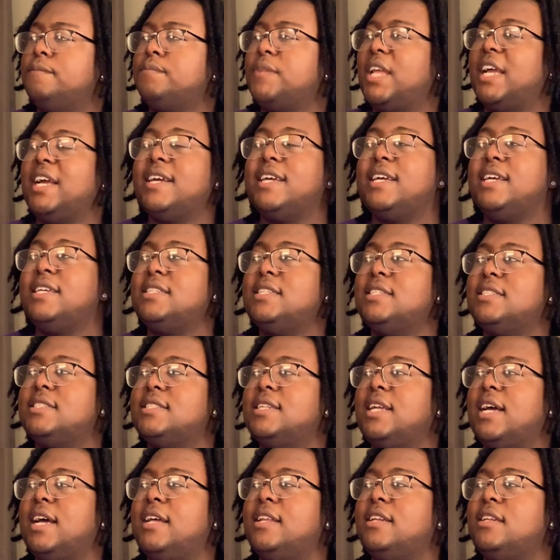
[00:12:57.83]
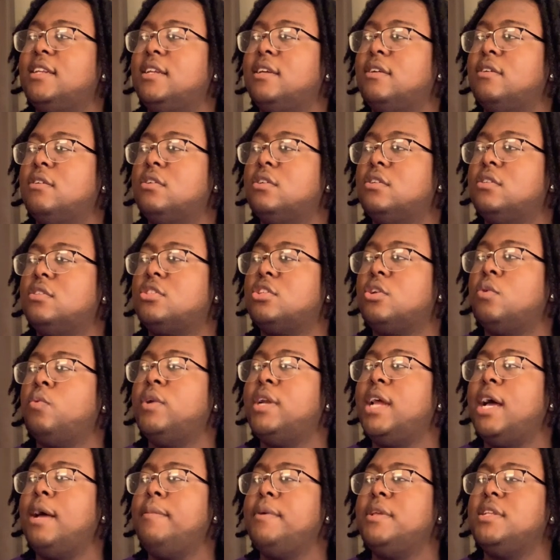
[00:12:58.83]
I guess it's not. Uh, so
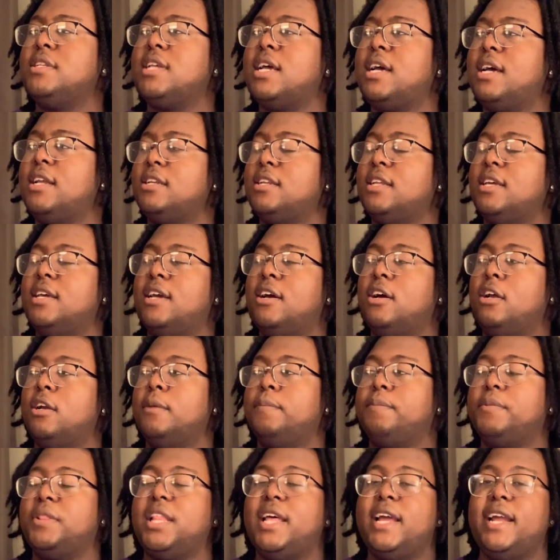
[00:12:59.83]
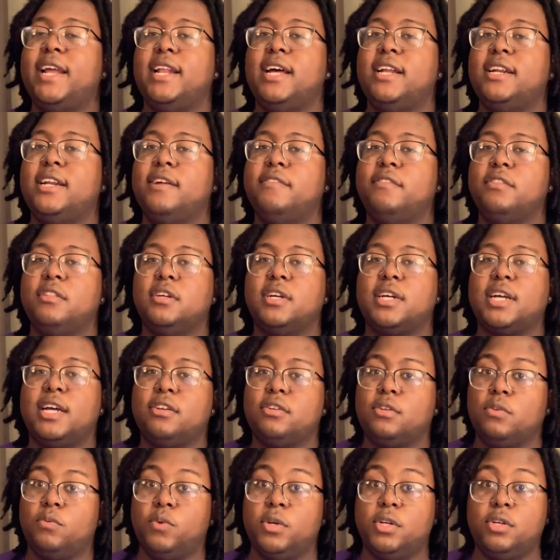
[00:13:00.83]
when I'm inside the, on a plane, I never look
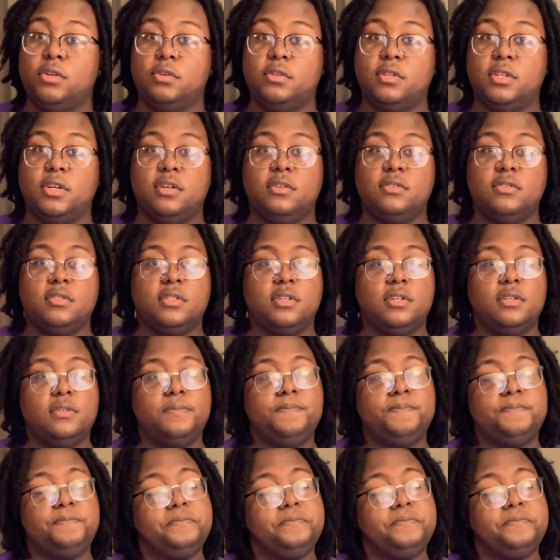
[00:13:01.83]
out the window though. So